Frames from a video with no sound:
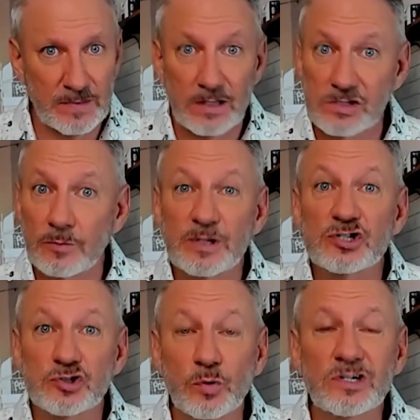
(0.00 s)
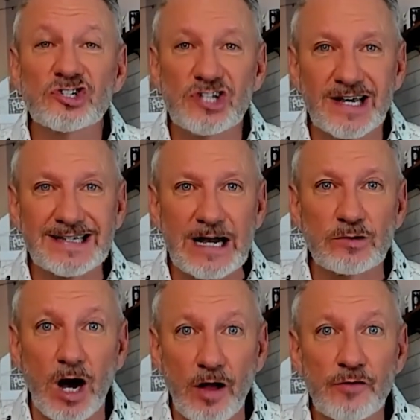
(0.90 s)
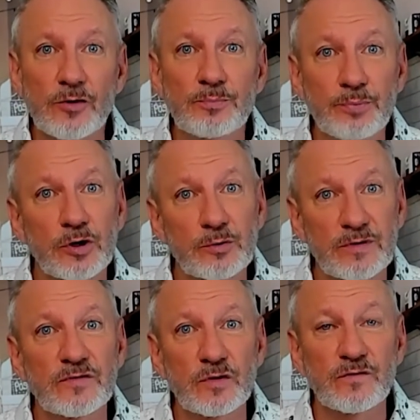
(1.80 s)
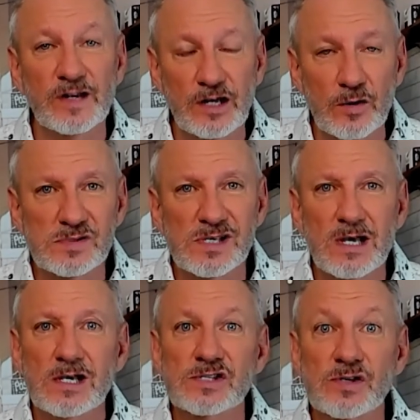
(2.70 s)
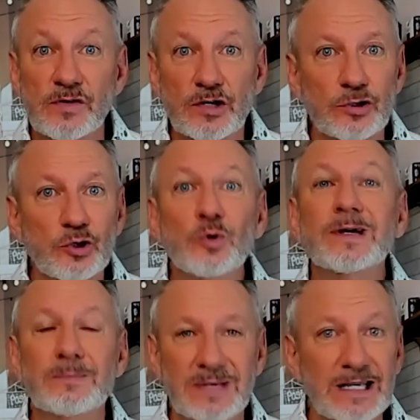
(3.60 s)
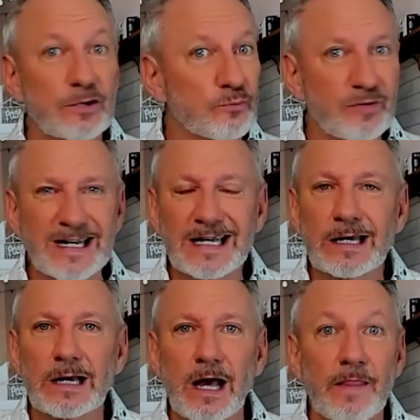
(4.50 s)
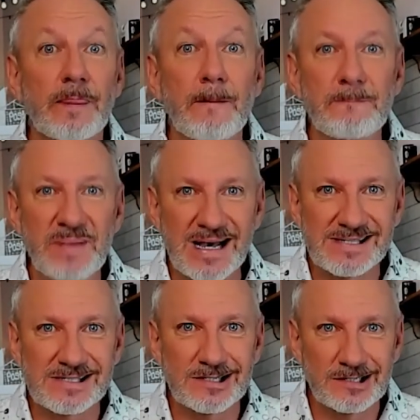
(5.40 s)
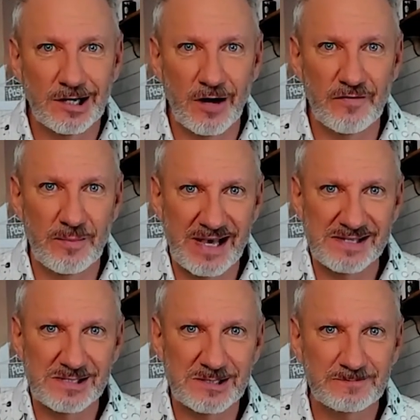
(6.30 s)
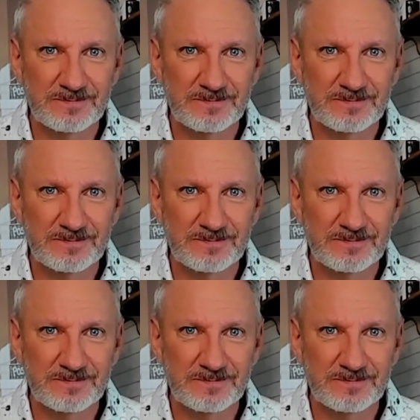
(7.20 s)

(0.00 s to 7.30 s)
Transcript: So be sure to check out other book review videos so that you can begin reading the best of the best.